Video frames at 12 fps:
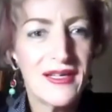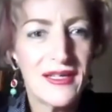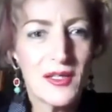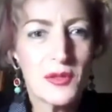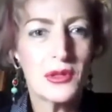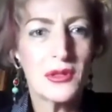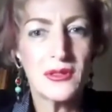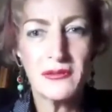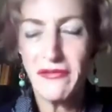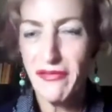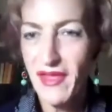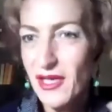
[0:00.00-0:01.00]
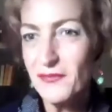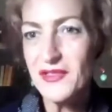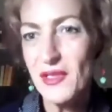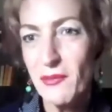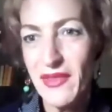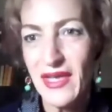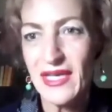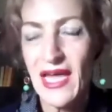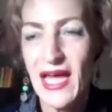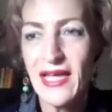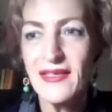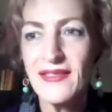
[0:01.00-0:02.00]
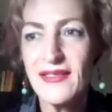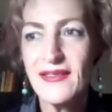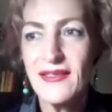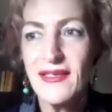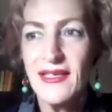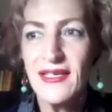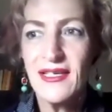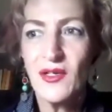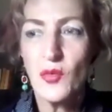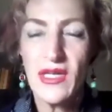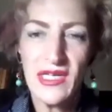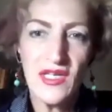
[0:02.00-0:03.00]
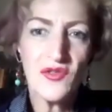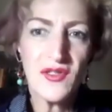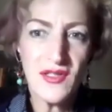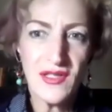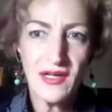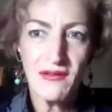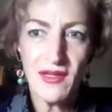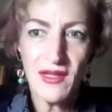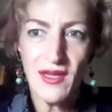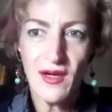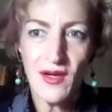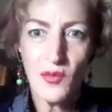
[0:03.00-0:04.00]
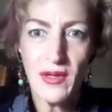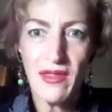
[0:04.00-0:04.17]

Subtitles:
You will think of something nice. We need to start the year with